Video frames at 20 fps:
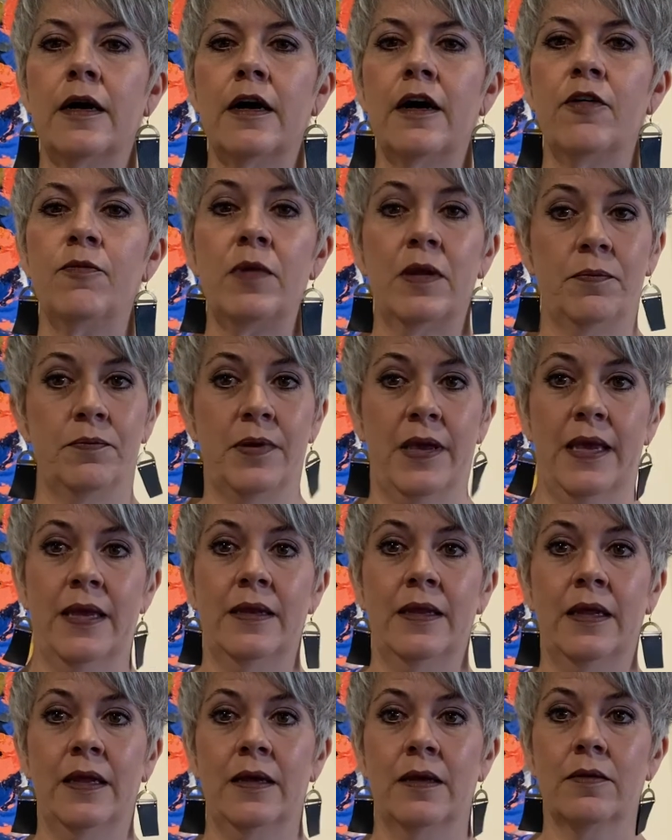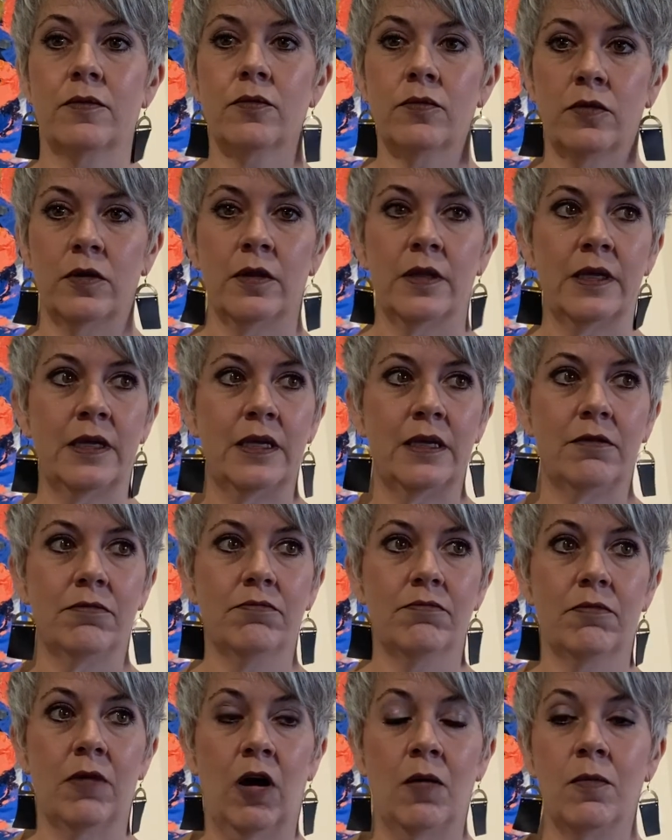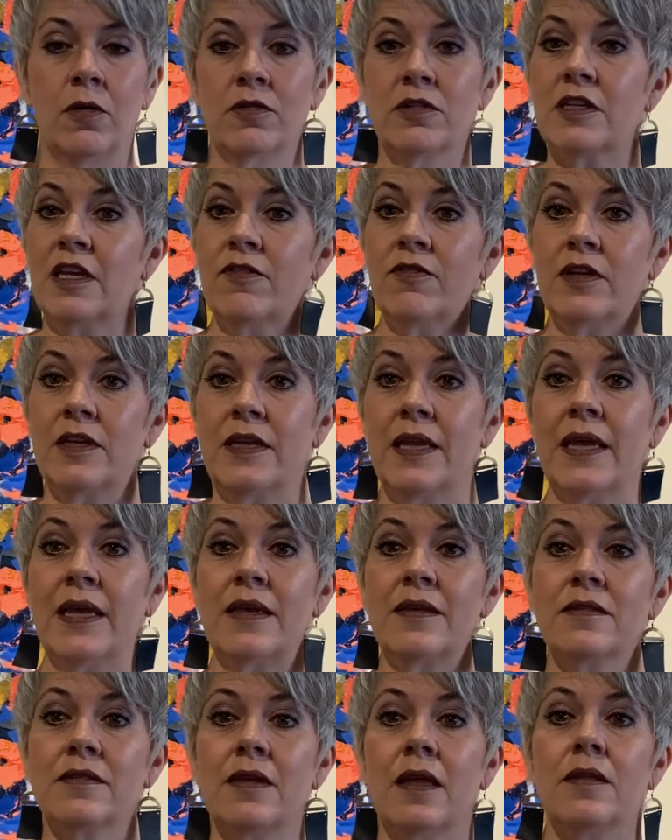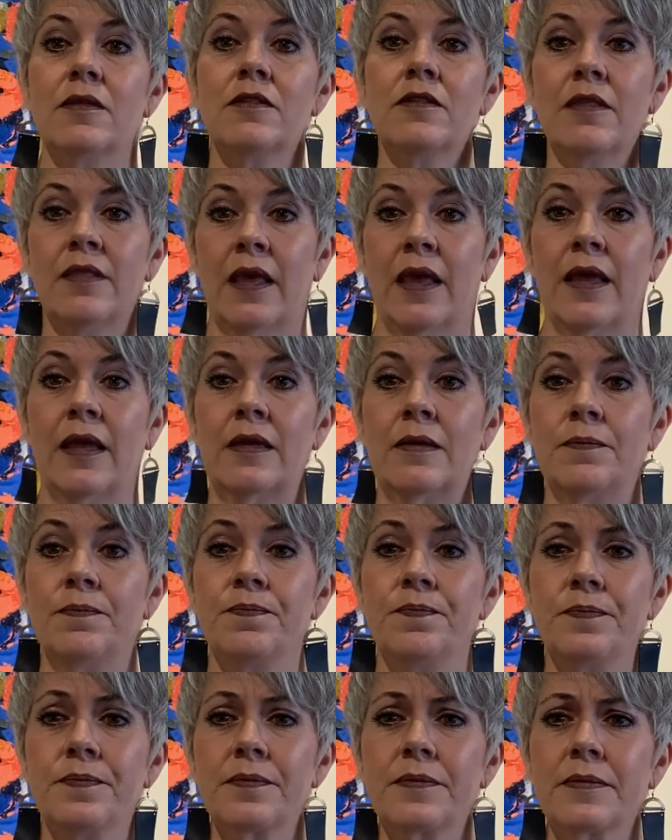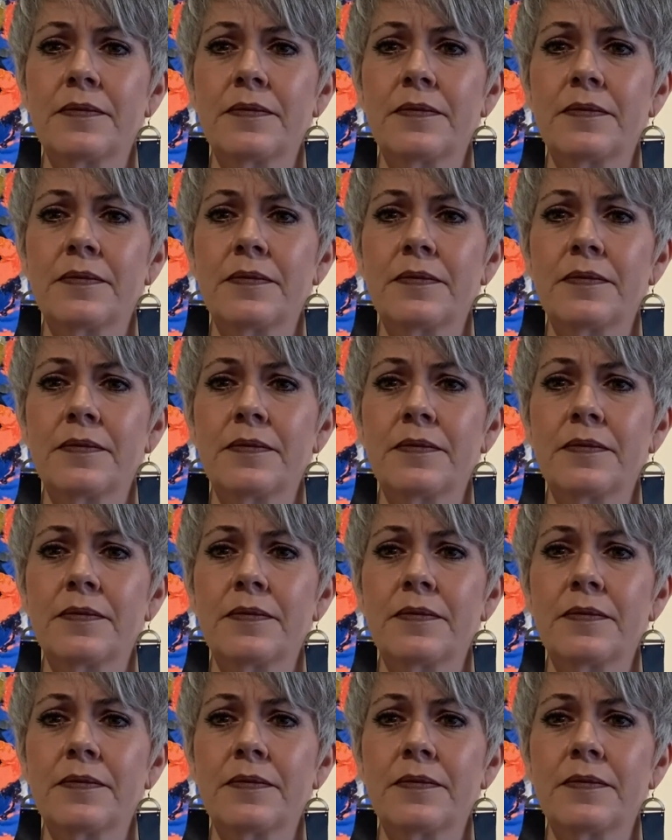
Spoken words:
been painting really almost every day since then.